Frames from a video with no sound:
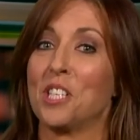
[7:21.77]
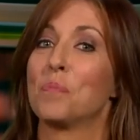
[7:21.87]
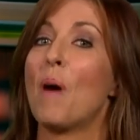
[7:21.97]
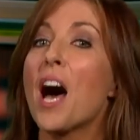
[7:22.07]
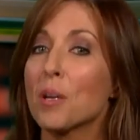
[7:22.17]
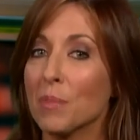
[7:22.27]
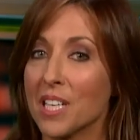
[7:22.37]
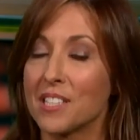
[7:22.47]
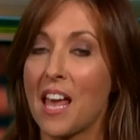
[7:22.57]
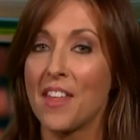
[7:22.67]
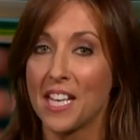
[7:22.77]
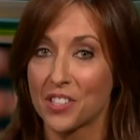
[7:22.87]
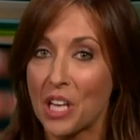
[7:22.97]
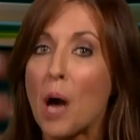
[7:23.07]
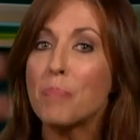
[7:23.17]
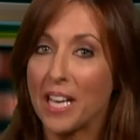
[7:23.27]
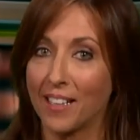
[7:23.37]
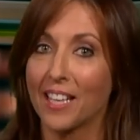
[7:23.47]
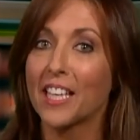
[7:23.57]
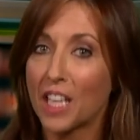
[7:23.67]
he's bottomless and it's
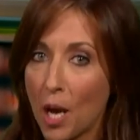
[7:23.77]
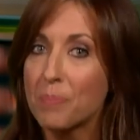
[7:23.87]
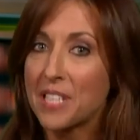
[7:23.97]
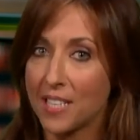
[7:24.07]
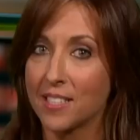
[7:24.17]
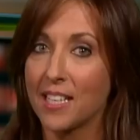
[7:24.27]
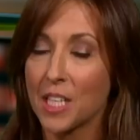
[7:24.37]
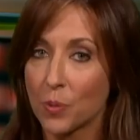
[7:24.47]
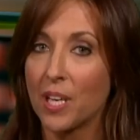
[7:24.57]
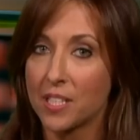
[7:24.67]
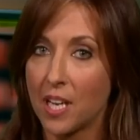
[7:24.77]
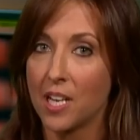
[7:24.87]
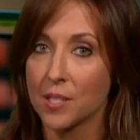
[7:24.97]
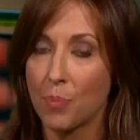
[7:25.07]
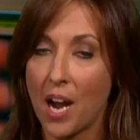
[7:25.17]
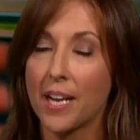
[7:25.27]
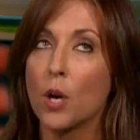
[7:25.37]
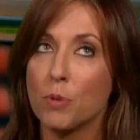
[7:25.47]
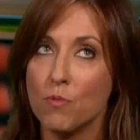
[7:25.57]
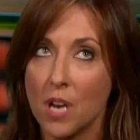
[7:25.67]
cupping. It cups it. That's what it does. Brian, I
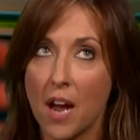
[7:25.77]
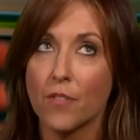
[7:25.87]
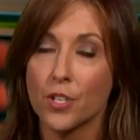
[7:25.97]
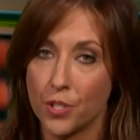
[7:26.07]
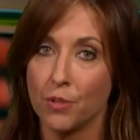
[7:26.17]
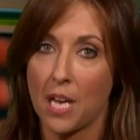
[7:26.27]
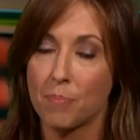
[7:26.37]
hope you never do that.